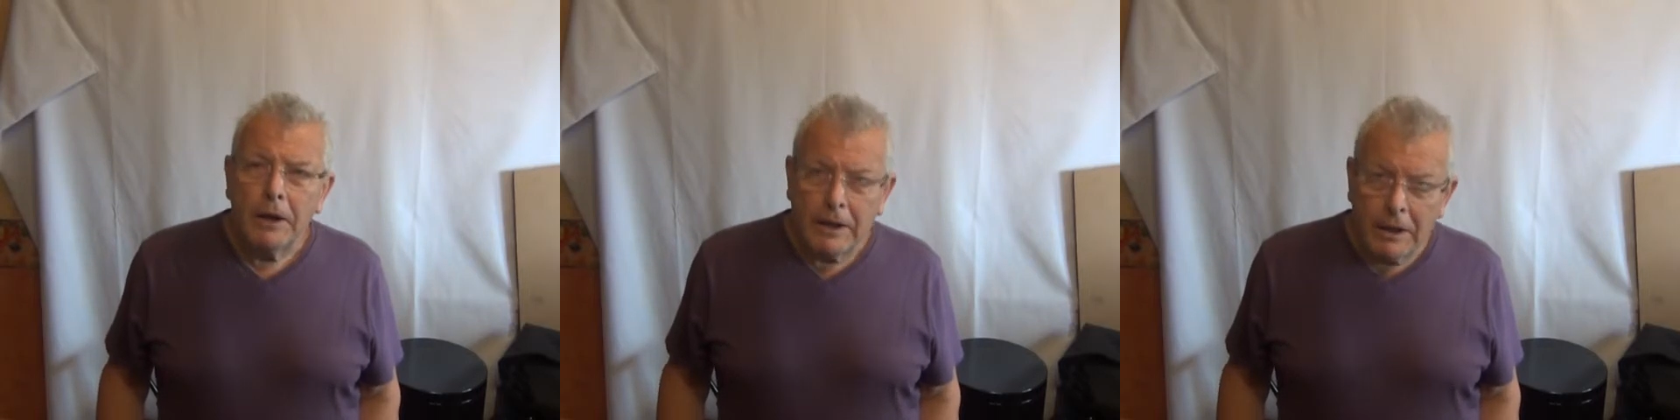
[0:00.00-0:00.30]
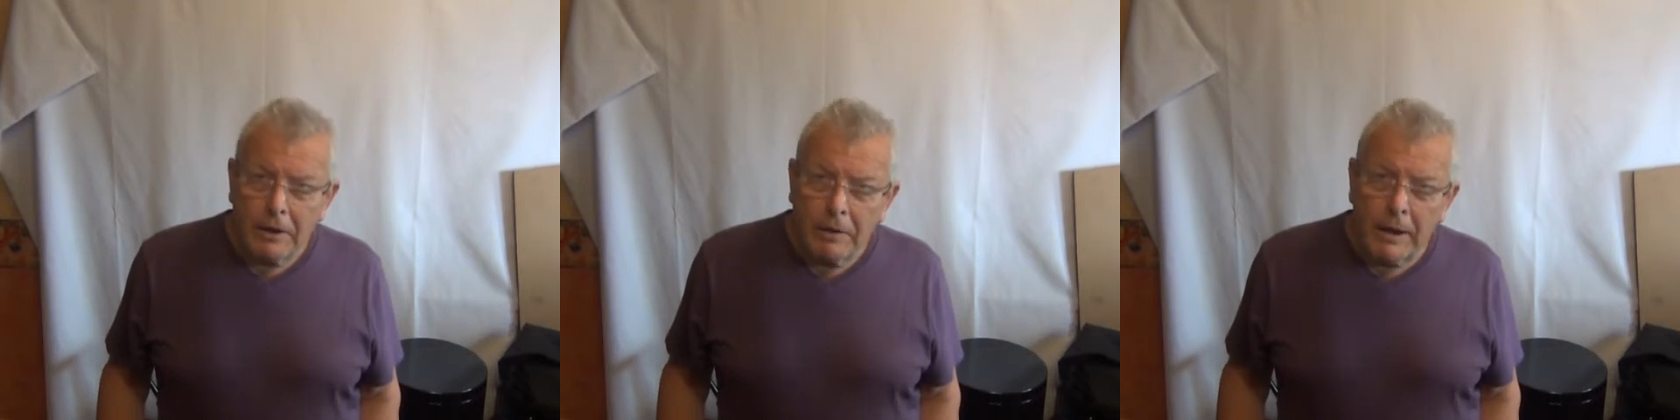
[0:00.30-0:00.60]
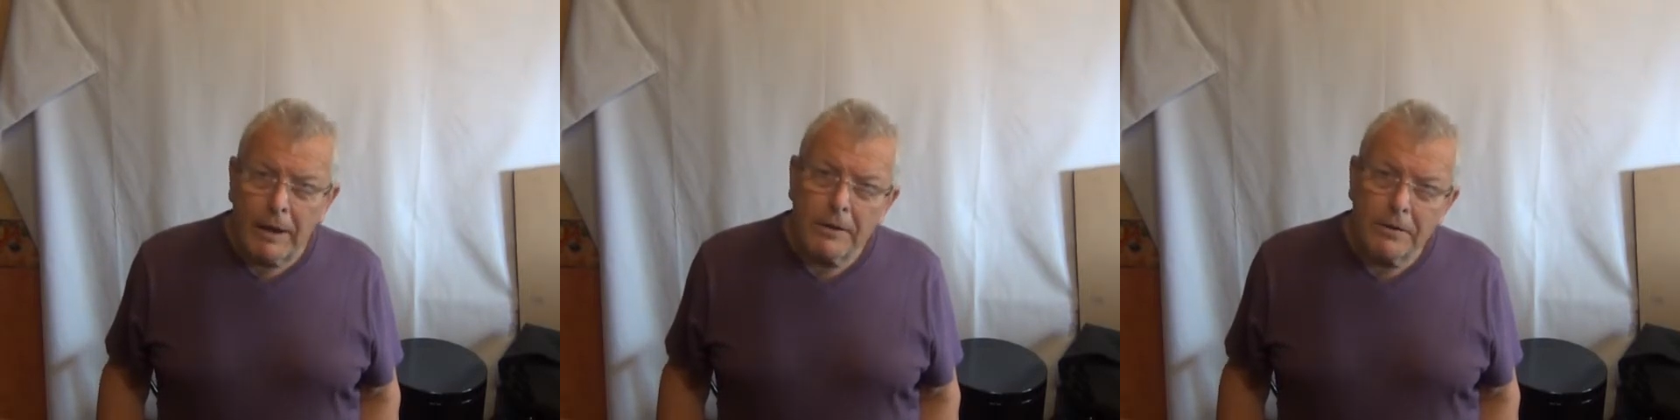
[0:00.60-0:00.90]
You can do
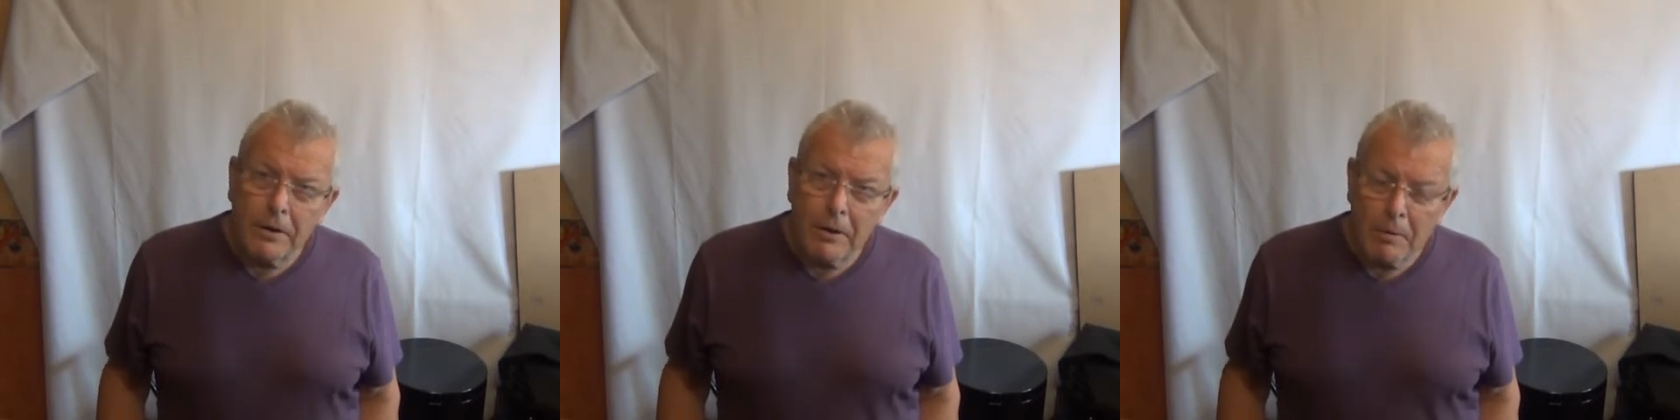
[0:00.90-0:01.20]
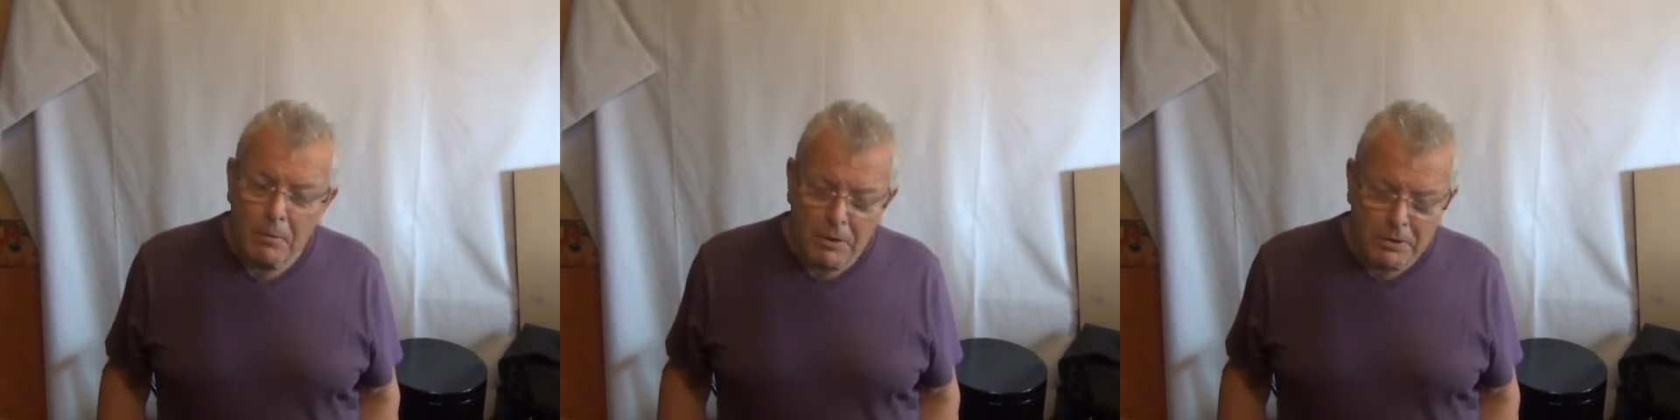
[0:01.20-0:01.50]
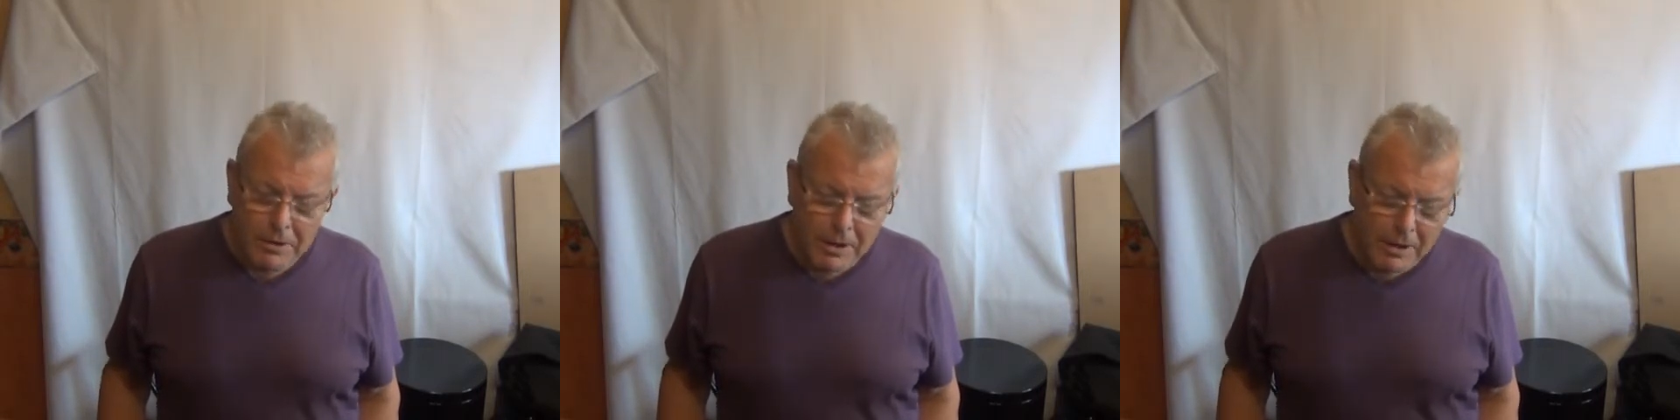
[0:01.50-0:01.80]
it,
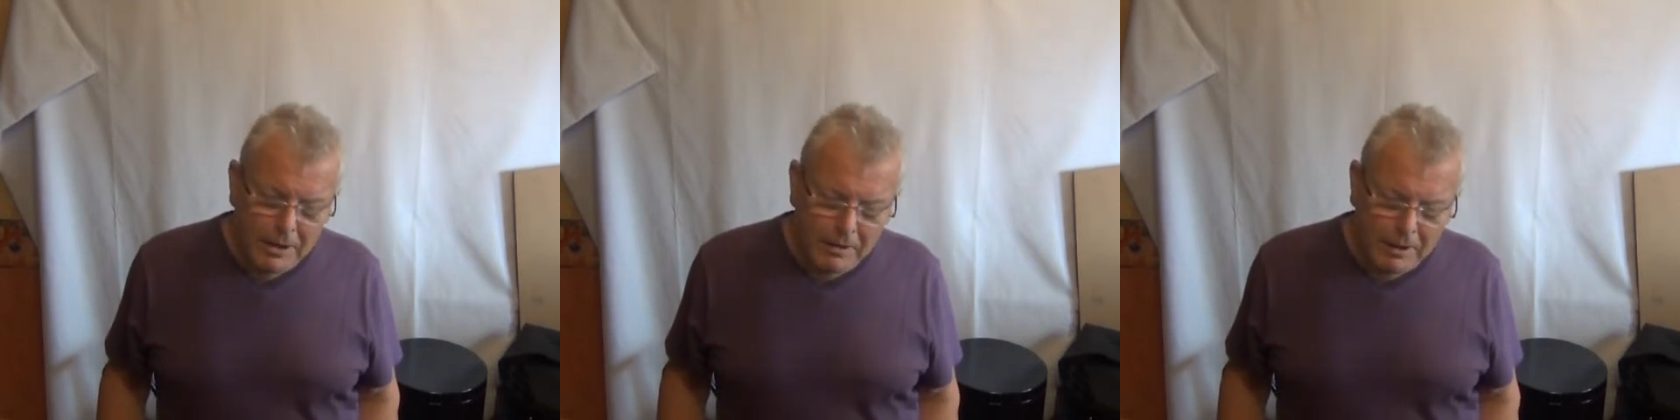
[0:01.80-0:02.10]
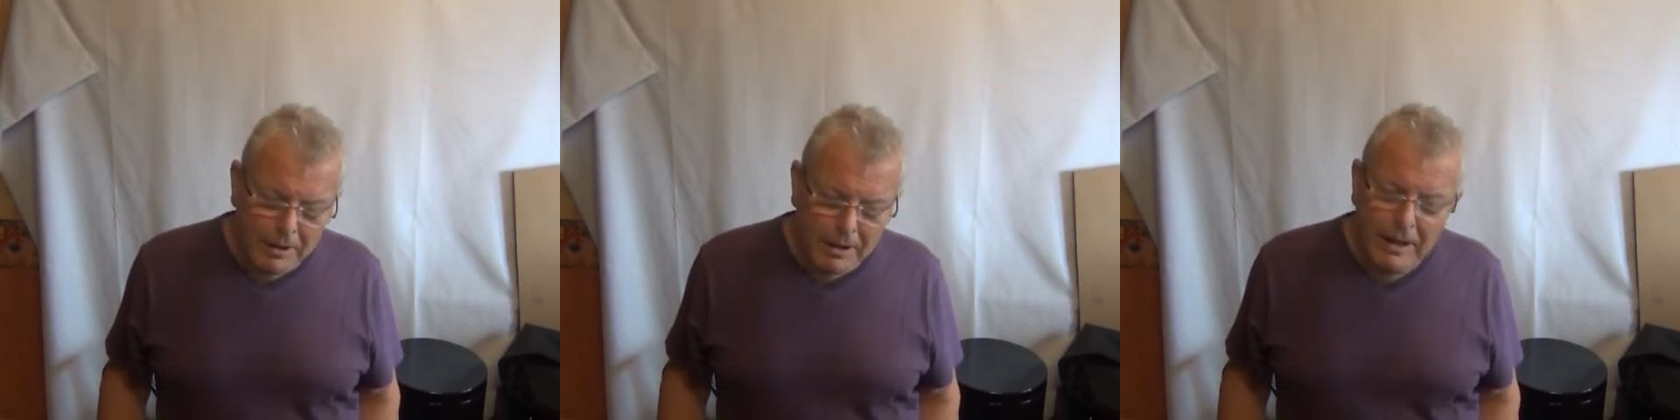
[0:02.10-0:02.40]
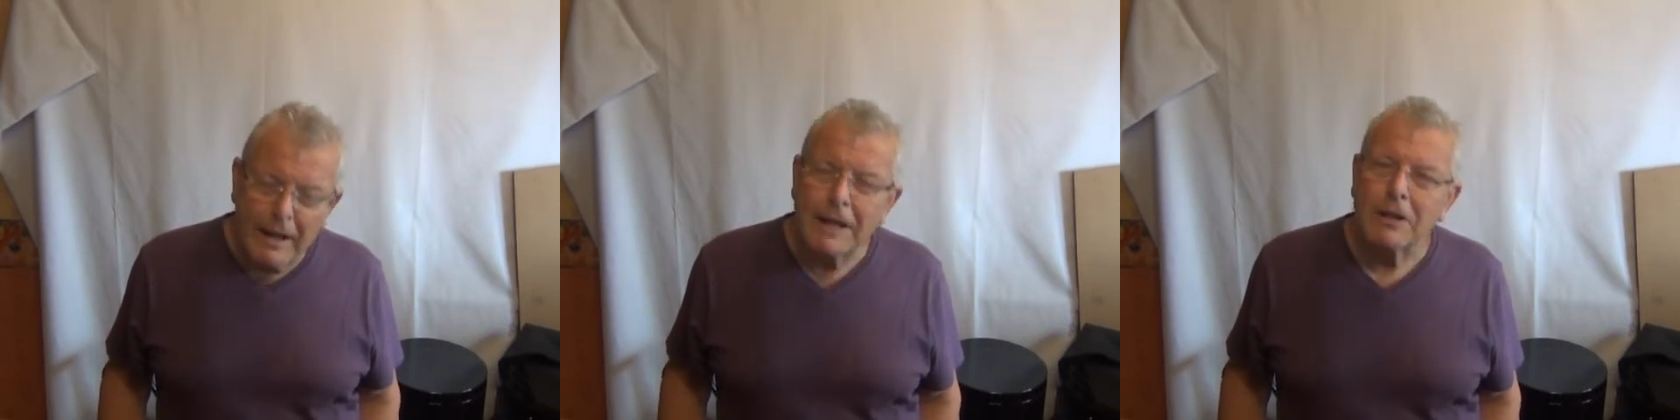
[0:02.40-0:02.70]
but
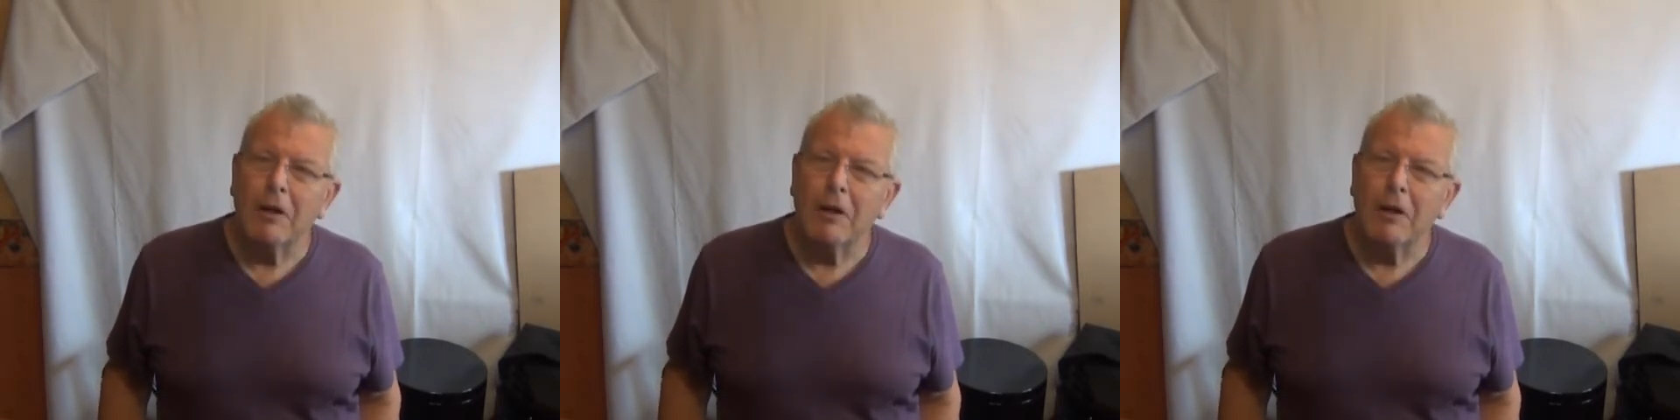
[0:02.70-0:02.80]
less